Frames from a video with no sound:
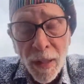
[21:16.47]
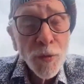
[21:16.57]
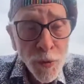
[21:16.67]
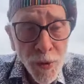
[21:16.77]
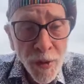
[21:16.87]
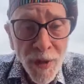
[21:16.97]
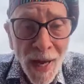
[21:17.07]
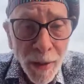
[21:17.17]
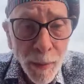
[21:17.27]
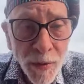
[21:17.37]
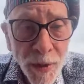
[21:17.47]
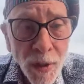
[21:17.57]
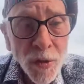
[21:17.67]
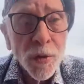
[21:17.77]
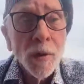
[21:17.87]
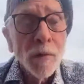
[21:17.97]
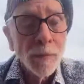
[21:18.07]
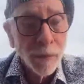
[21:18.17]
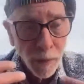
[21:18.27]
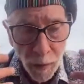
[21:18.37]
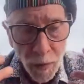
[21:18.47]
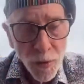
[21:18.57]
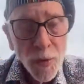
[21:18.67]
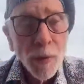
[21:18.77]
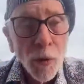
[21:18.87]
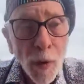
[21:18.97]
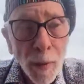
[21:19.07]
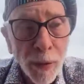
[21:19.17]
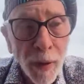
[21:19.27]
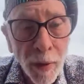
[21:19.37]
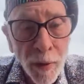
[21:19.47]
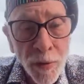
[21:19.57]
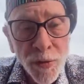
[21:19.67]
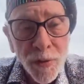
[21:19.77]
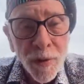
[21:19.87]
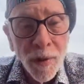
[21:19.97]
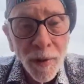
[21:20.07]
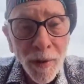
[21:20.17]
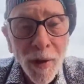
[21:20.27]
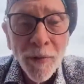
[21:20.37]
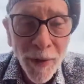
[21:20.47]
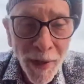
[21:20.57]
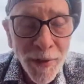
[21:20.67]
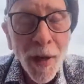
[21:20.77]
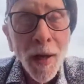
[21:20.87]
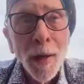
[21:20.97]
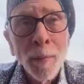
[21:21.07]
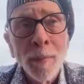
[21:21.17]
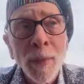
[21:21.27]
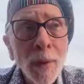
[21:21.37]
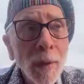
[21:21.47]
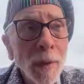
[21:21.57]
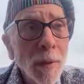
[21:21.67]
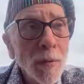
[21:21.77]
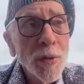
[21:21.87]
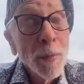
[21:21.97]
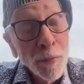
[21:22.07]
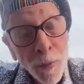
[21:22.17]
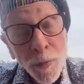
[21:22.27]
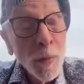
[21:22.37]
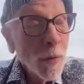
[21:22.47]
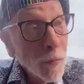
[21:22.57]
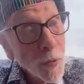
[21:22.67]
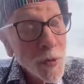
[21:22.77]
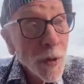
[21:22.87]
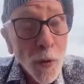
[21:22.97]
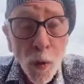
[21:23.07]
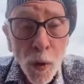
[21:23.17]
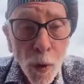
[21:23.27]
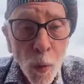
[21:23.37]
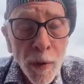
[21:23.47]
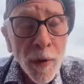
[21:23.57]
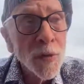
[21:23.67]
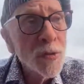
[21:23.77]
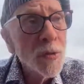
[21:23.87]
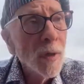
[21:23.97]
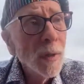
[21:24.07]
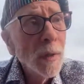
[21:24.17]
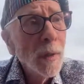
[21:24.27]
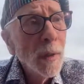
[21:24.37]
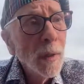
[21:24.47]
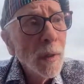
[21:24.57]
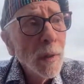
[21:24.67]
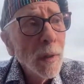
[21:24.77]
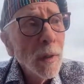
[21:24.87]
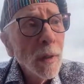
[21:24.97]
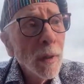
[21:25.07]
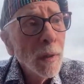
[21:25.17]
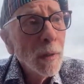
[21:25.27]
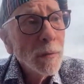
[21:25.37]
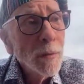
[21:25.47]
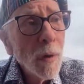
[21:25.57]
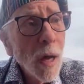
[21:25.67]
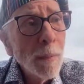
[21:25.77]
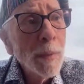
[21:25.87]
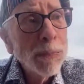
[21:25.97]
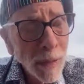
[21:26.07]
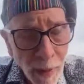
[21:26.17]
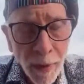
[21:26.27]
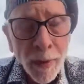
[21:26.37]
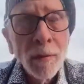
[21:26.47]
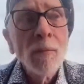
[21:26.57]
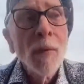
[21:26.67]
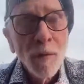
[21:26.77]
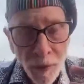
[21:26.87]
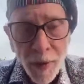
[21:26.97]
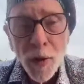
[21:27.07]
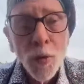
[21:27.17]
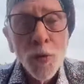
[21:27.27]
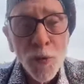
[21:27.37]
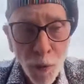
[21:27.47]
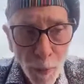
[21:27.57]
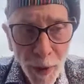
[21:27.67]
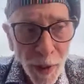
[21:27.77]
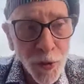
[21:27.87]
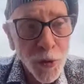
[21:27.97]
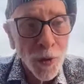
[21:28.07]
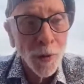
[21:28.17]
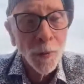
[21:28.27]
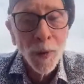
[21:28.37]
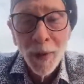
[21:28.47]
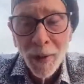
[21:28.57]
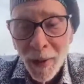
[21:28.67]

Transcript: interesting documentation of some of the great players of that time. Some of them, unfortunately, are no longer with us. I'll be playing videos from that show.